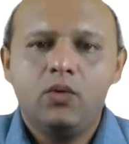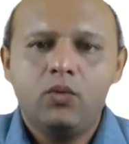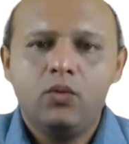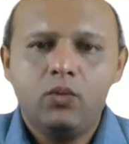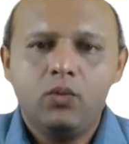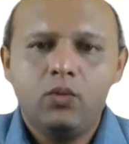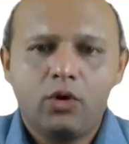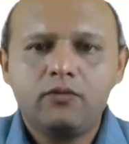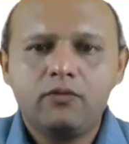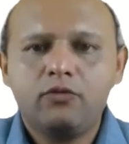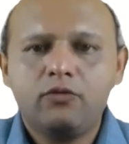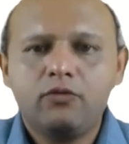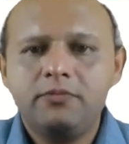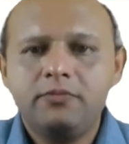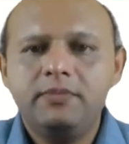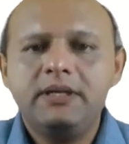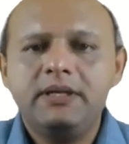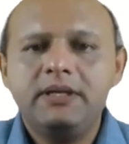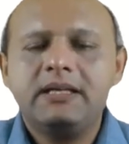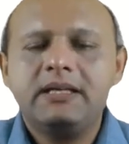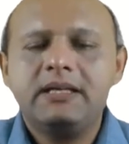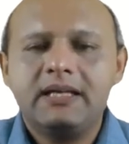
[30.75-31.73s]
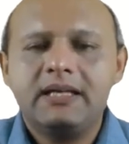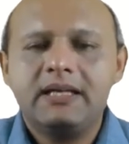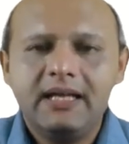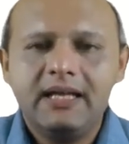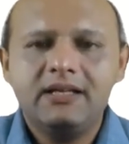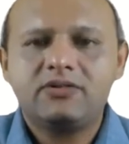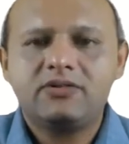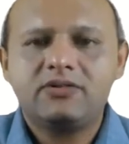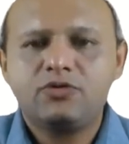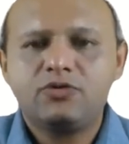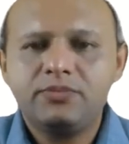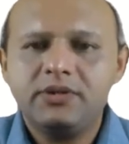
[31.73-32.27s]
What would be A
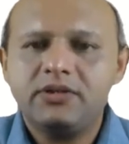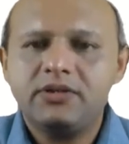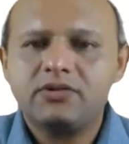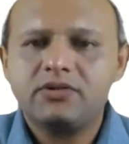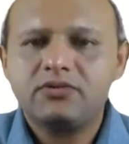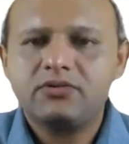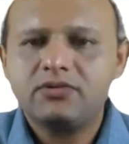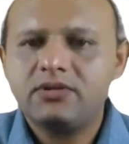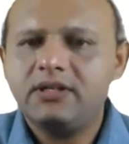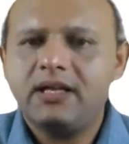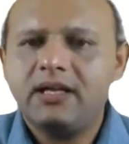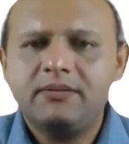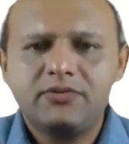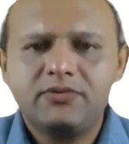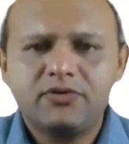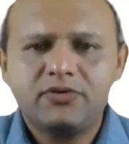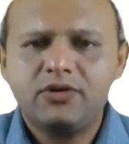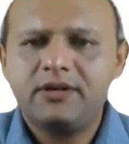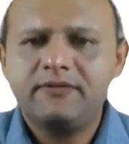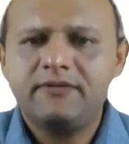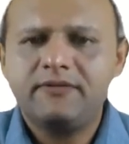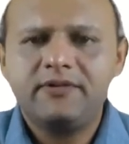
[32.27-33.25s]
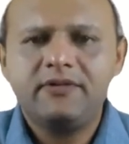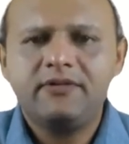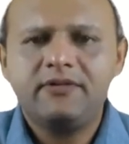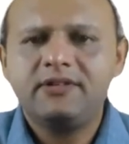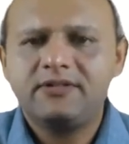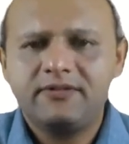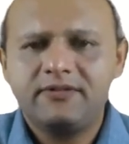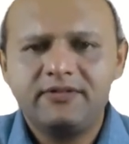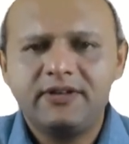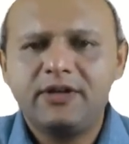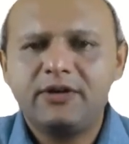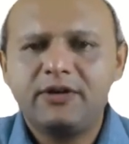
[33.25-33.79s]
is to B is to C? I'm sure everyone
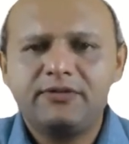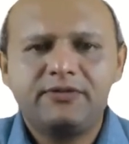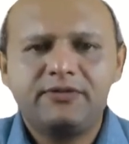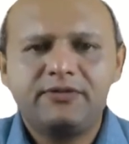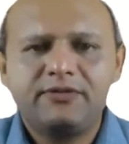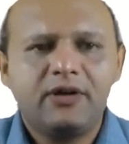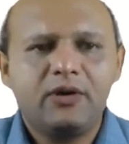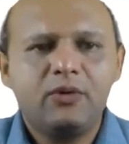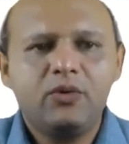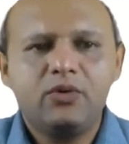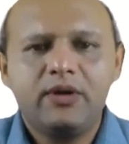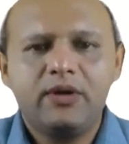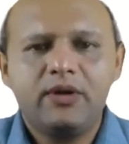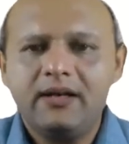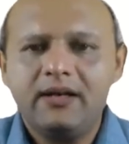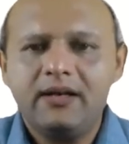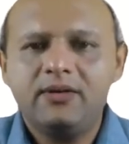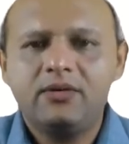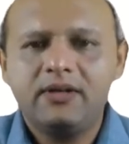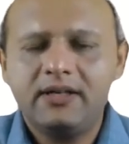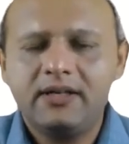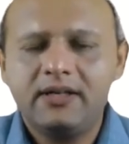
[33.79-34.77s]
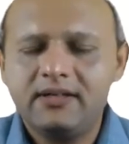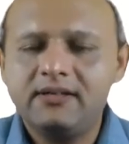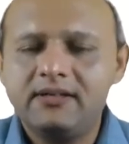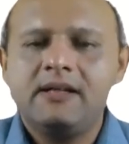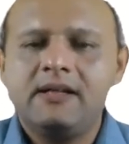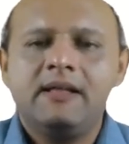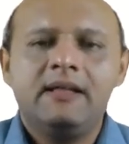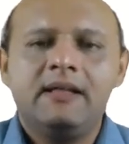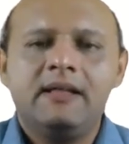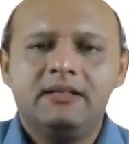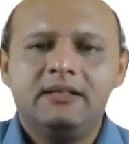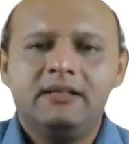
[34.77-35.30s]
is aware of how to calculate it.
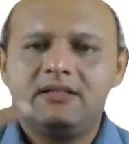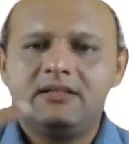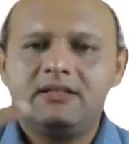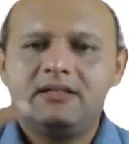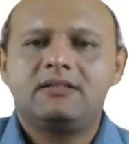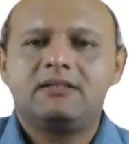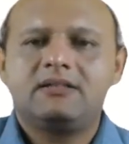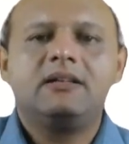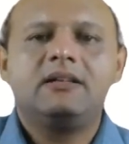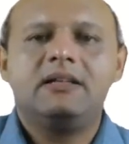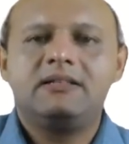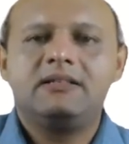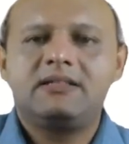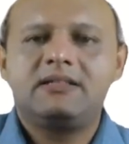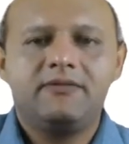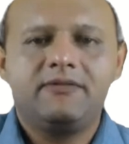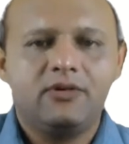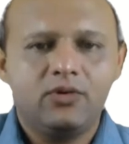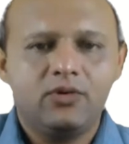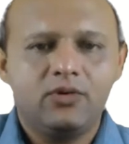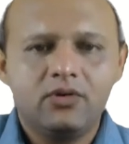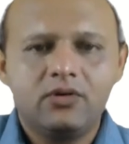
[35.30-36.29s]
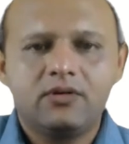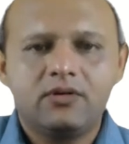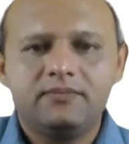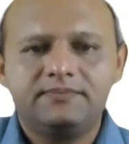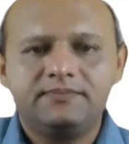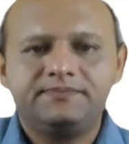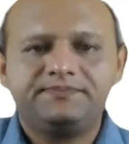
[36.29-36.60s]
Just let's have a look.